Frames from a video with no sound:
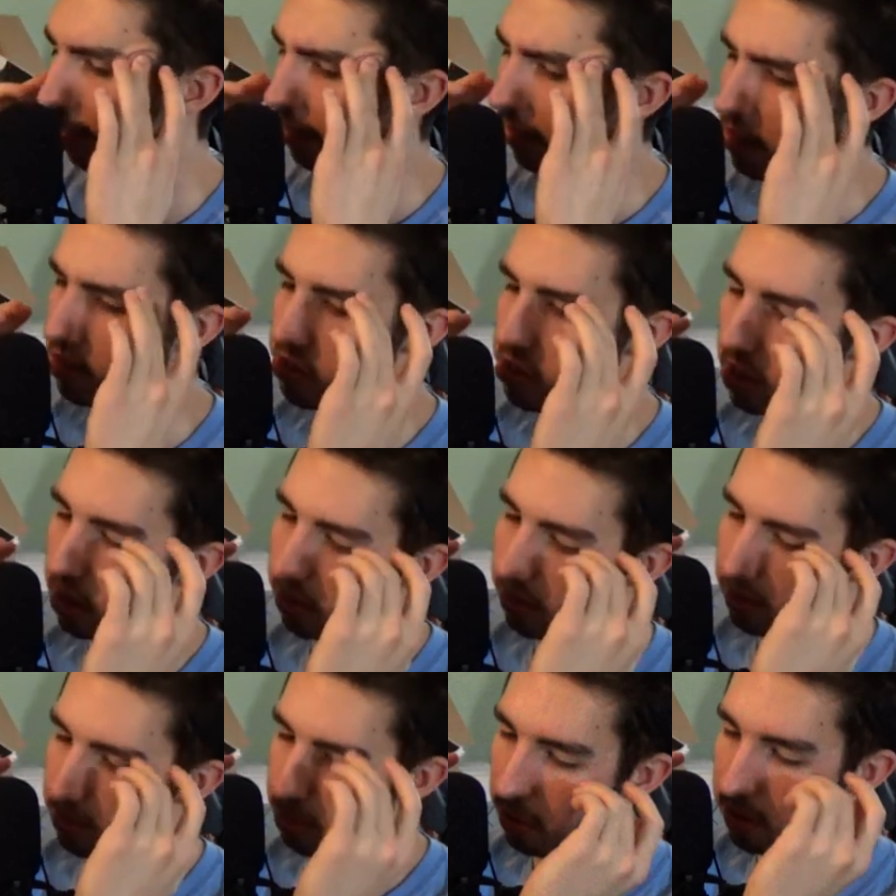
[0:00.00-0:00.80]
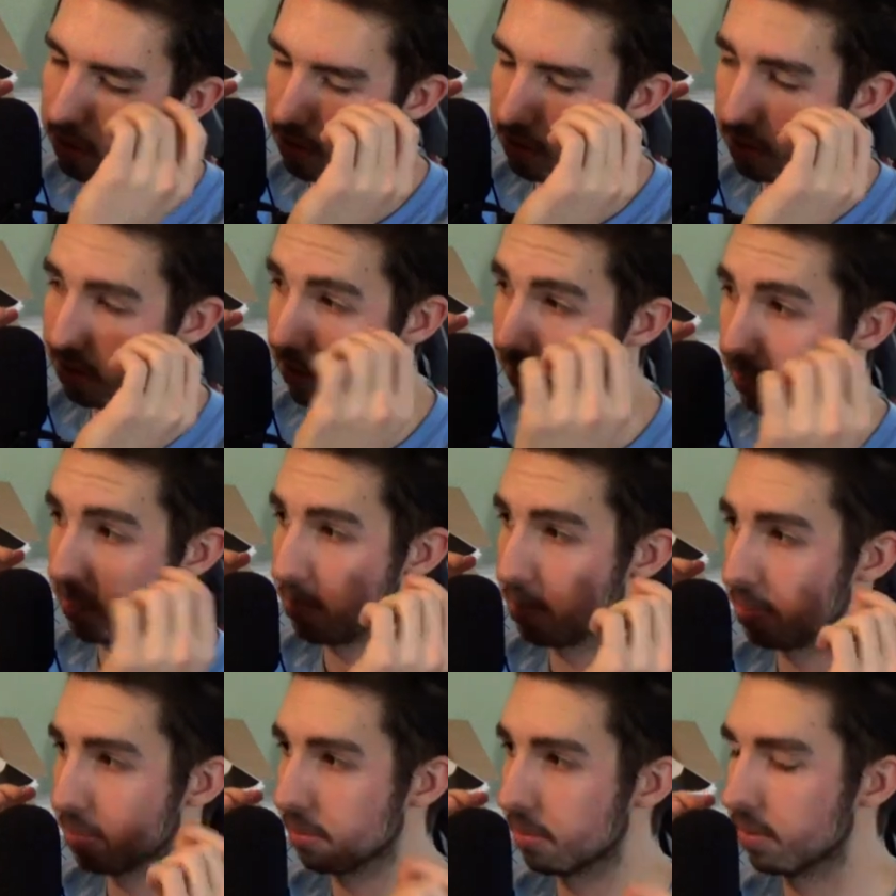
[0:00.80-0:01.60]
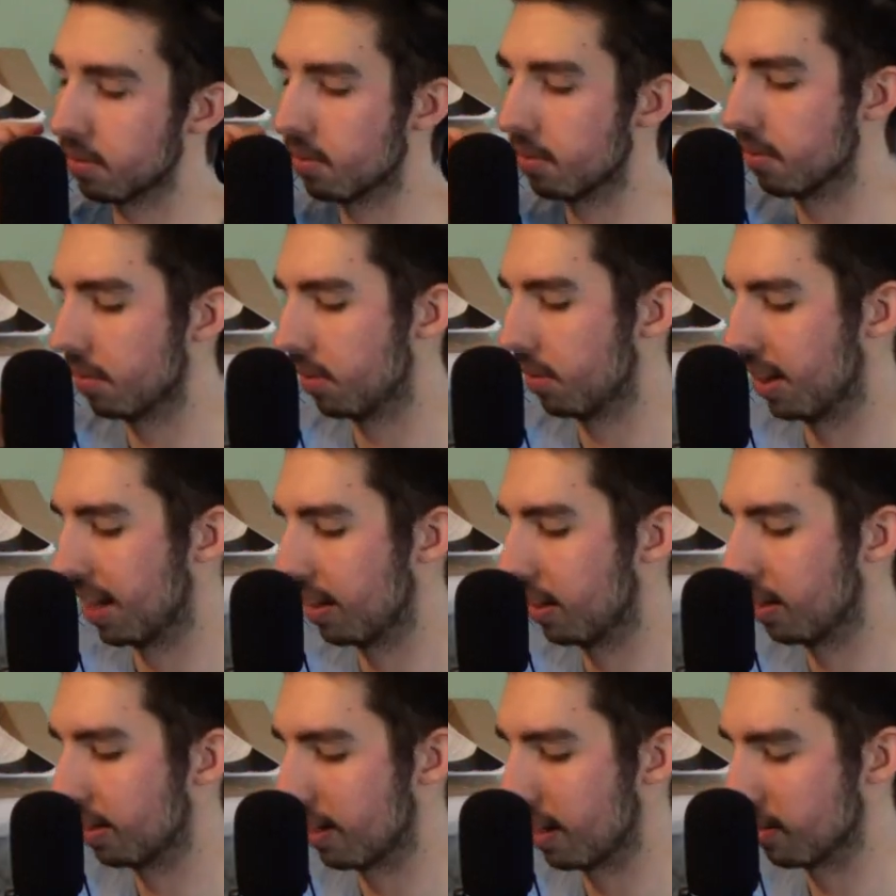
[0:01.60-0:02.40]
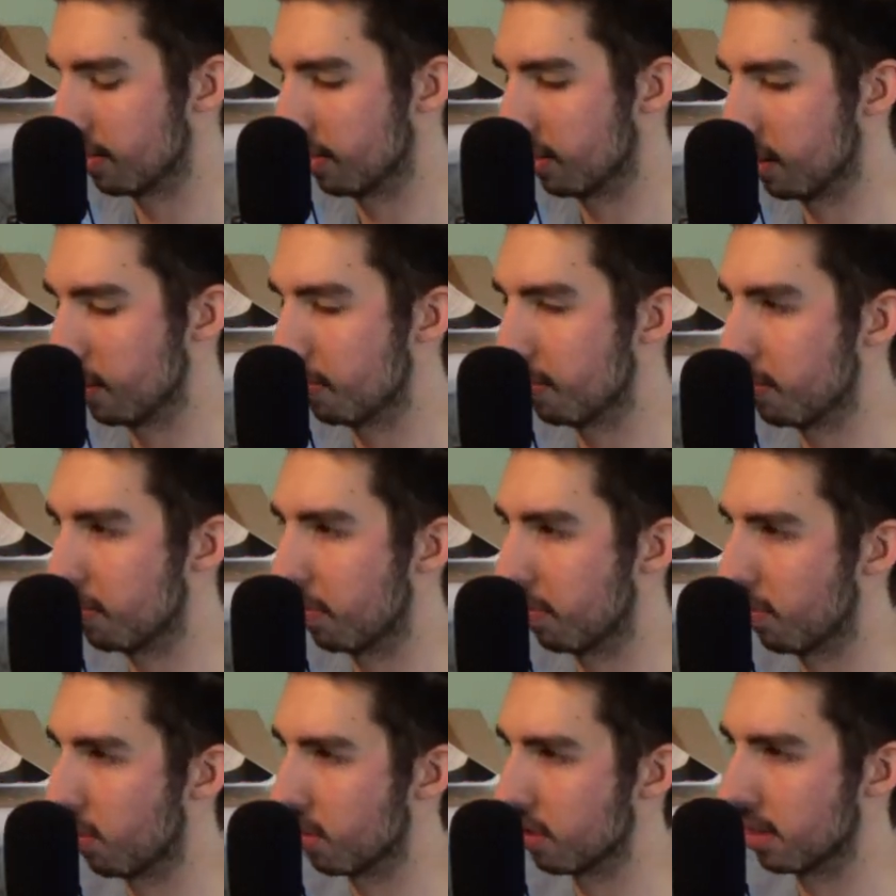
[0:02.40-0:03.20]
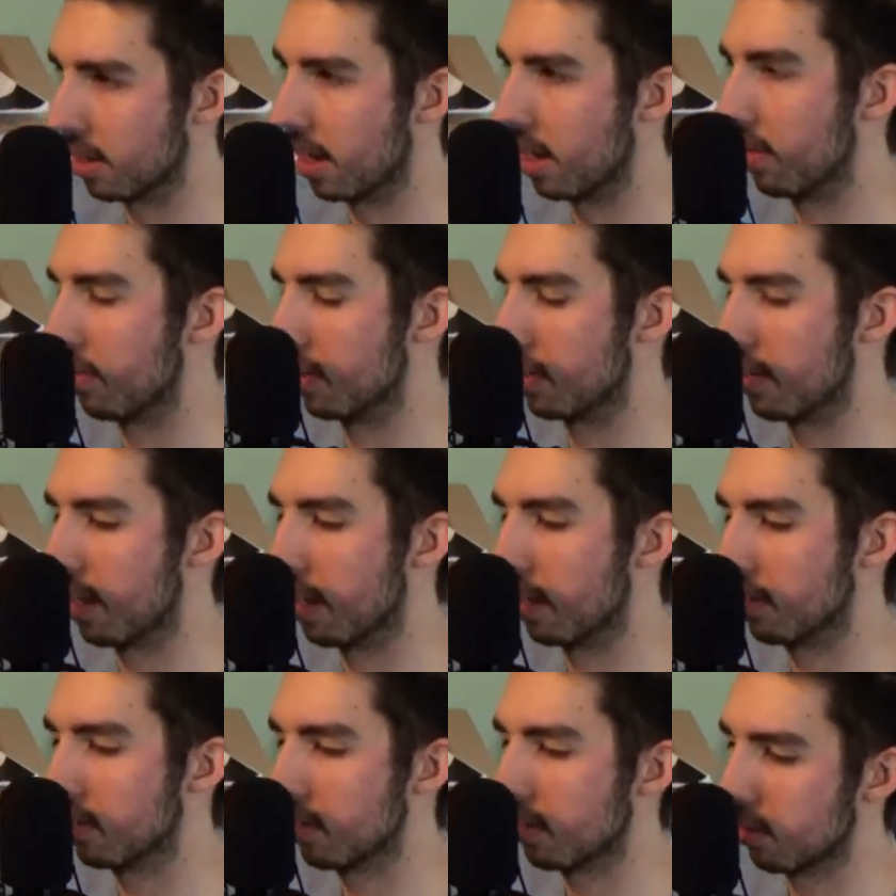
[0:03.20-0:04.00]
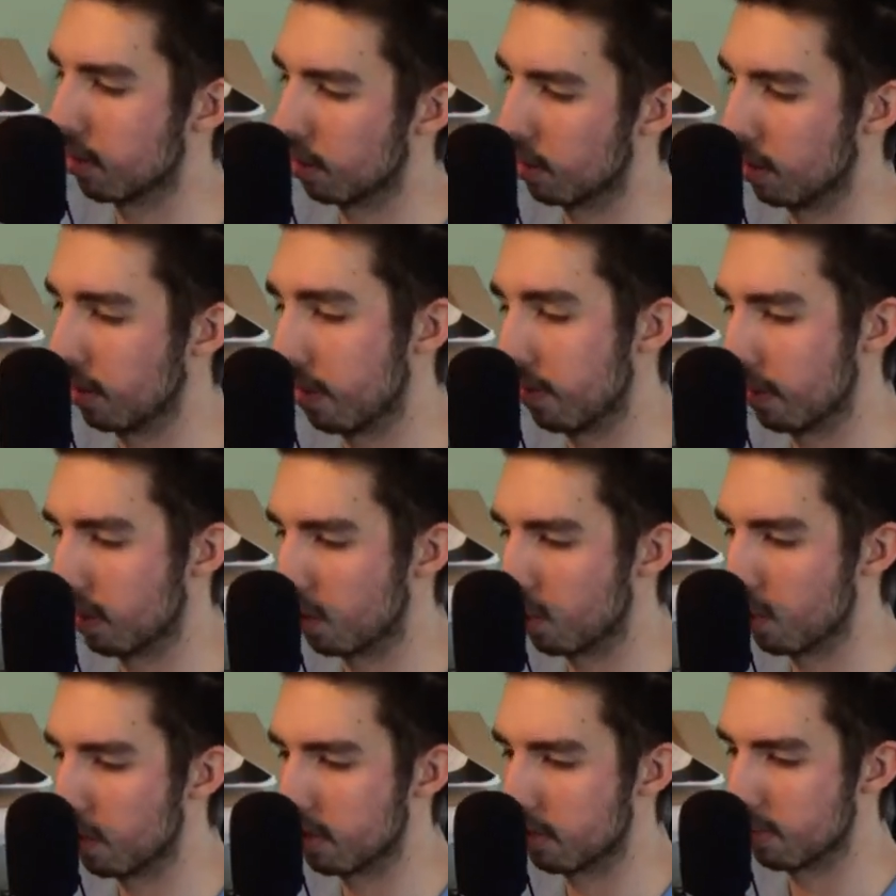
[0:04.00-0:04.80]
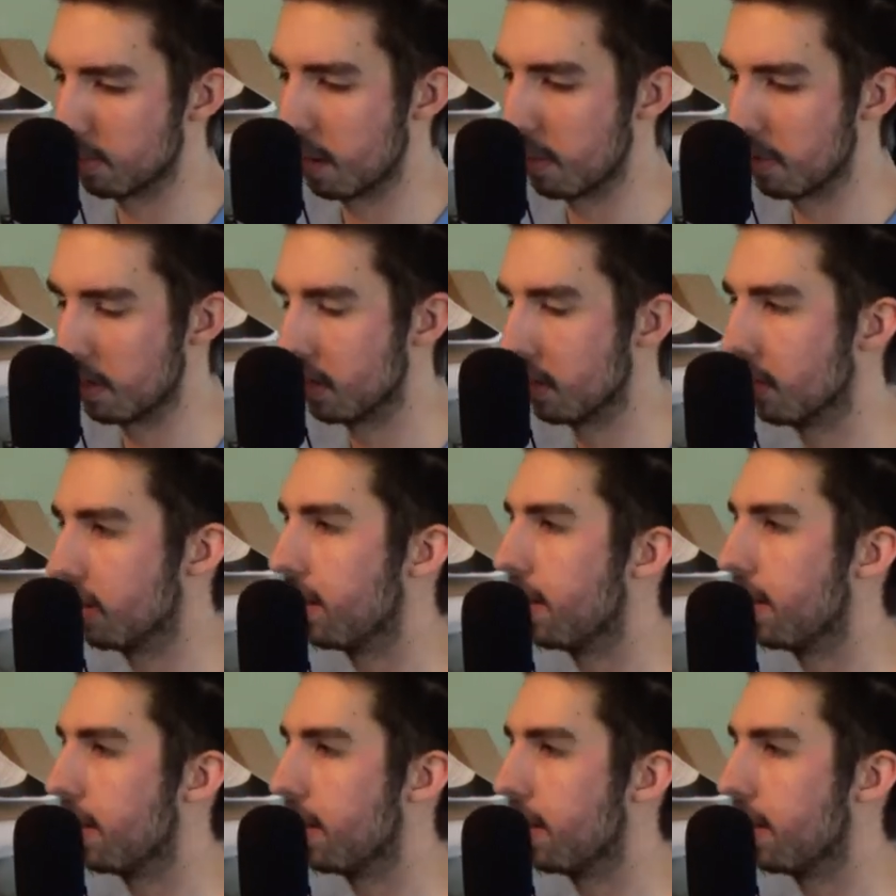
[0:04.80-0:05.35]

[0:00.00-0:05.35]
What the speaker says: So it's important to sleep, get a good night's sleep before the day of a test or even a quiz maybe.